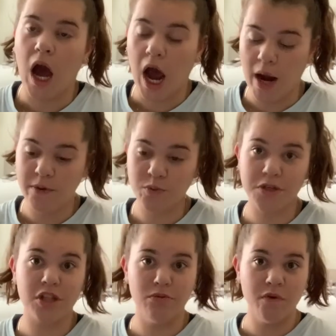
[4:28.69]
I always
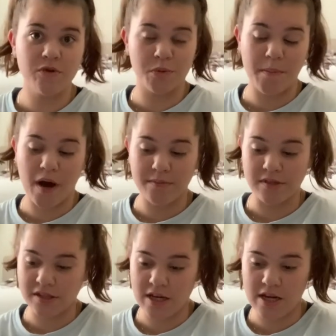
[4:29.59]
went to the movies with my mom to
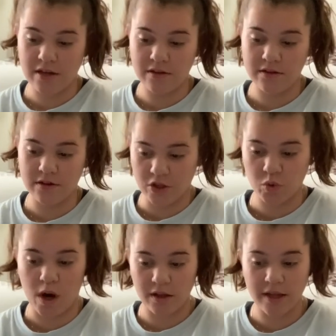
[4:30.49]
see the
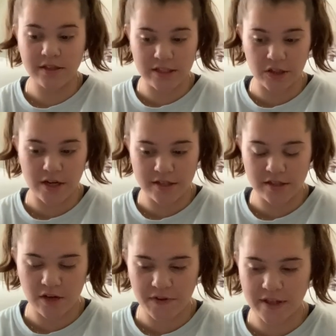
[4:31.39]
Twilight series and
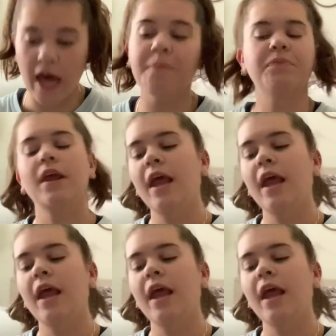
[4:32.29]
stuff like that.